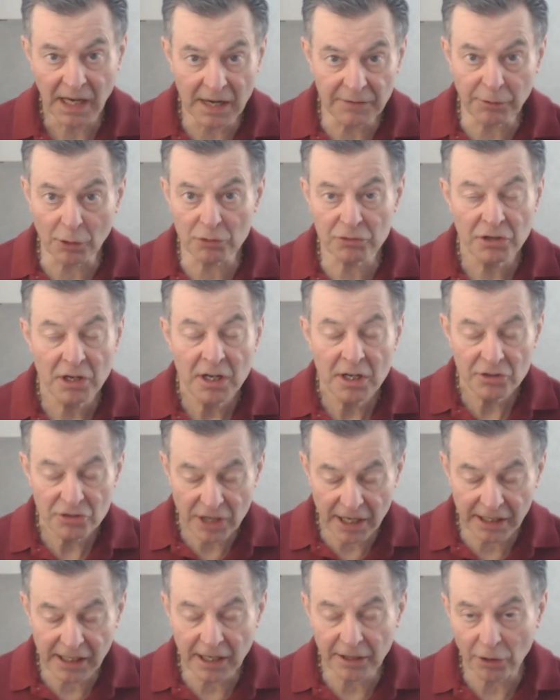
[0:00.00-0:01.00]
Hey folks,
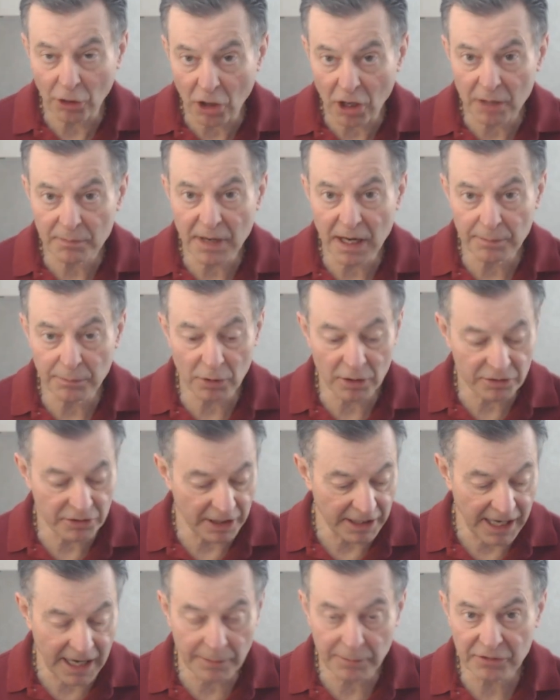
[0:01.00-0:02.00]
check out all my
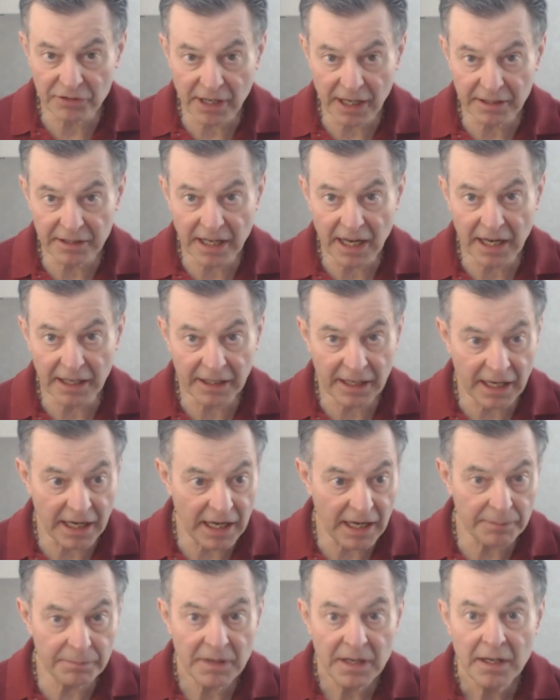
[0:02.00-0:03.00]
books on
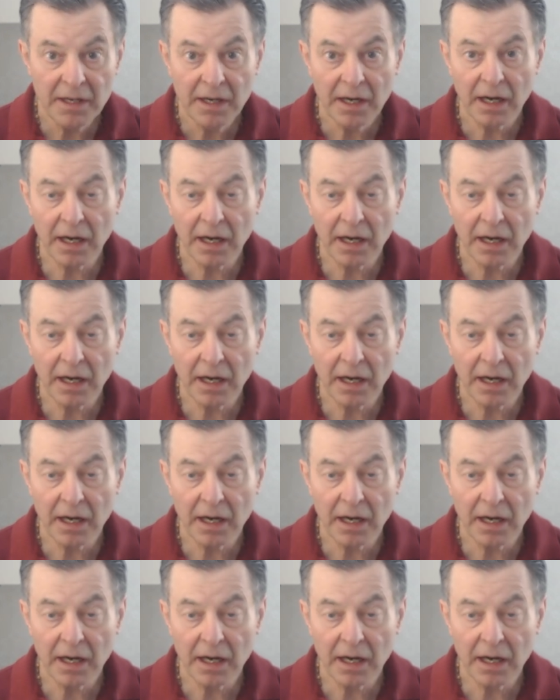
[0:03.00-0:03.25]
Amazon.com.